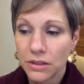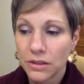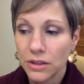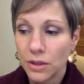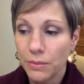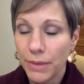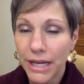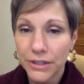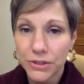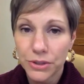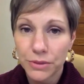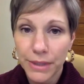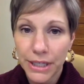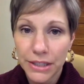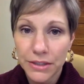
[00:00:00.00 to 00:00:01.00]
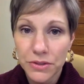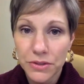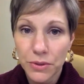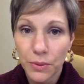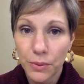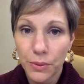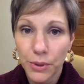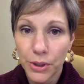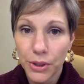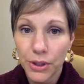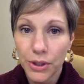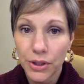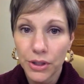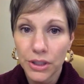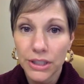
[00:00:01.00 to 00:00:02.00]
masterminds
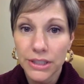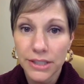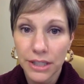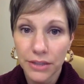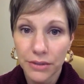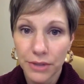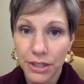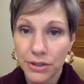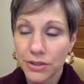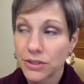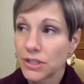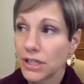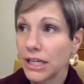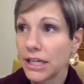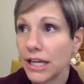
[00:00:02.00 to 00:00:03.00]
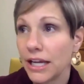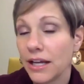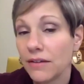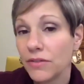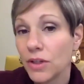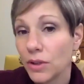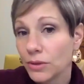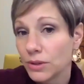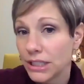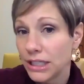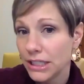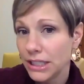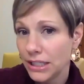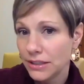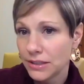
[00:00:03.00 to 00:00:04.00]
or accelerators. And I have those key
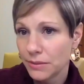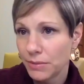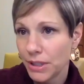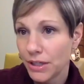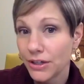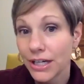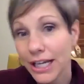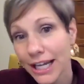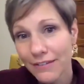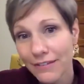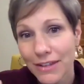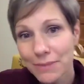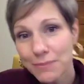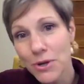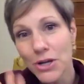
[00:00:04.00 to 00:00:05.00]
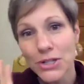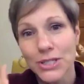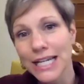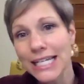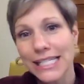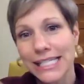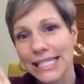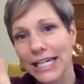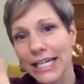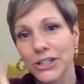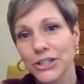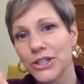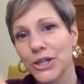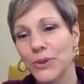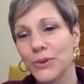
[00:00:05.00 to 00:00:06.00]
dates up there, and I have them all nice color
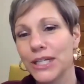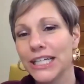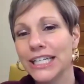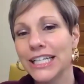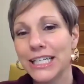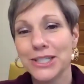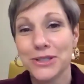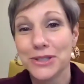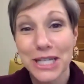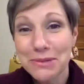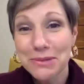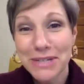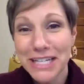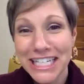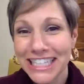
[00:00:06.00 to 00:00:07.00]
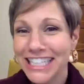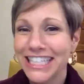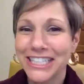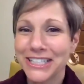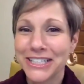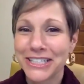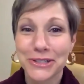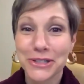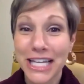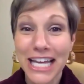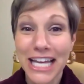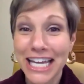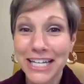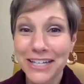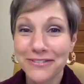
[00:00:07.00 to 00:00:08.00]
coded. I do it at the beginning of the year or the
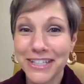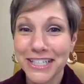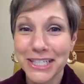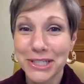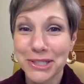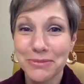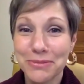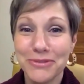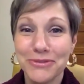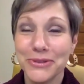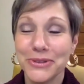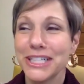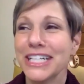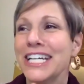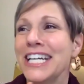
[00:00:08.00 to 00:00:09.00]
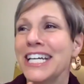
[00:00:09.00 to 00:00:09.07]
end of the year before.